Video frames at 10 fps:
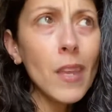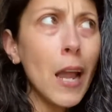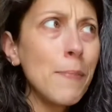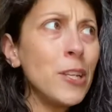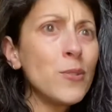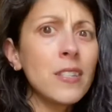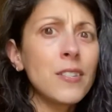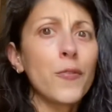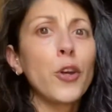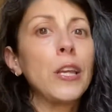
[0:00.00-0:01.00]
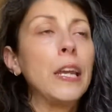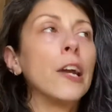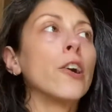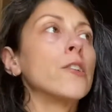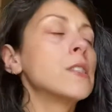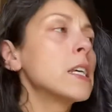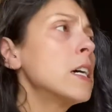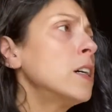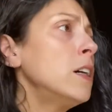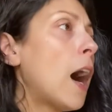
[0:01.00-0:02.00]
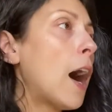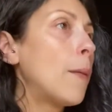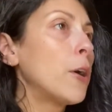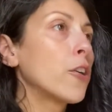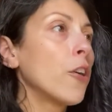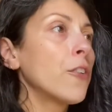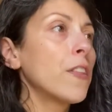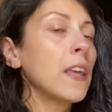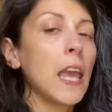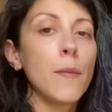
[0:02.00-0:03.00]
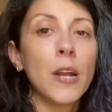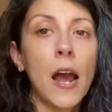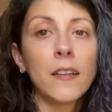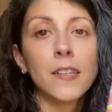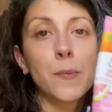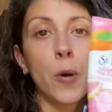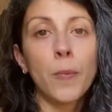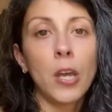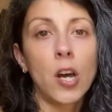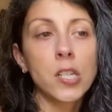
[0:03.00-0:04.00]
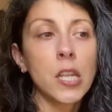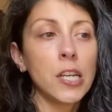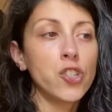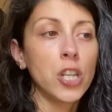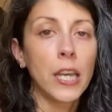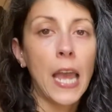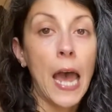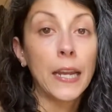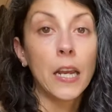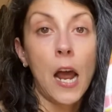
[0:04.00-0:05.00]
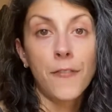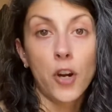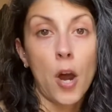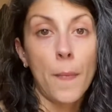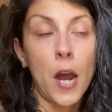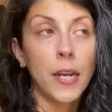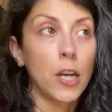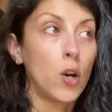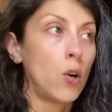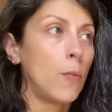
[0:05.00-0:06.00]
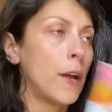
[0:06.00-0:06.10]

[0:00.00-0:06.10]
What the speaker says: I've been using this for years. A girlfriend in the Cayman Islands put me onto this. She like had it. I forgot mine at home.